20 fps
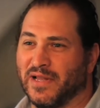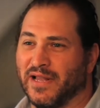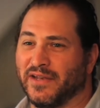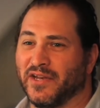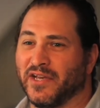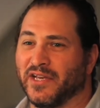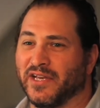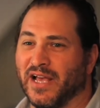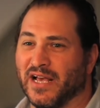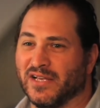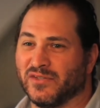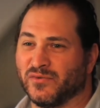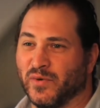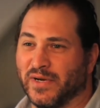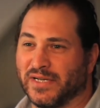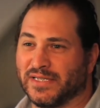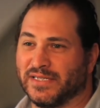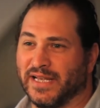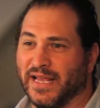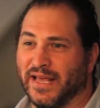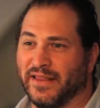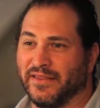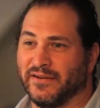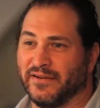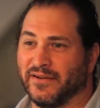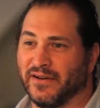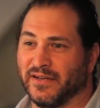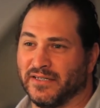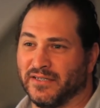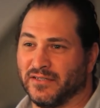I know you guys worked
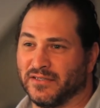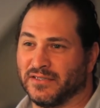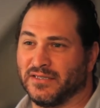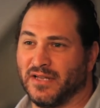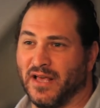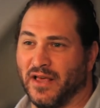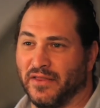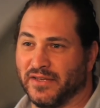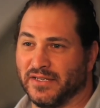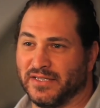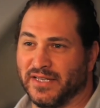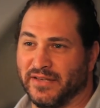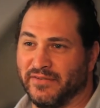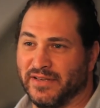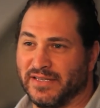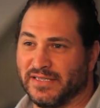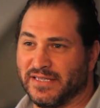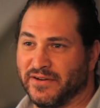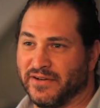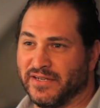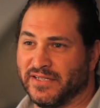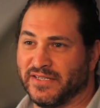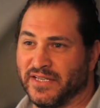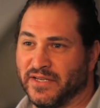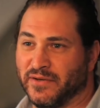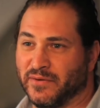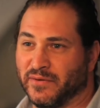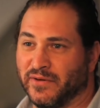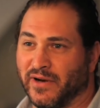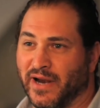together on your on the T V series that
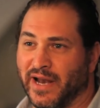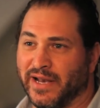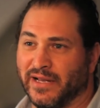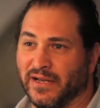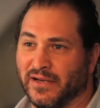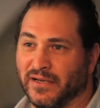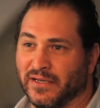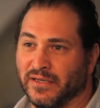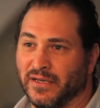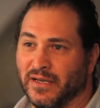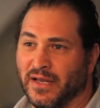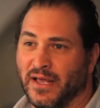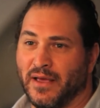you were writing on,